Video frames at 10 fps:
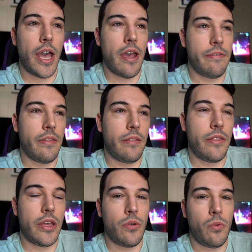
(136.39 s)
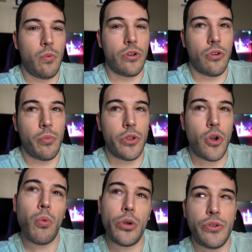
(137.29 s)
And they will be like,
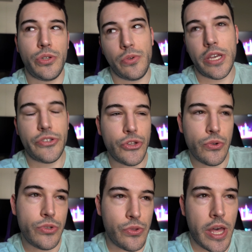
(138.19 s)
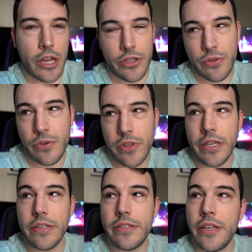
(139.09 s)
oh, well, you do this, and you do that, and you do this.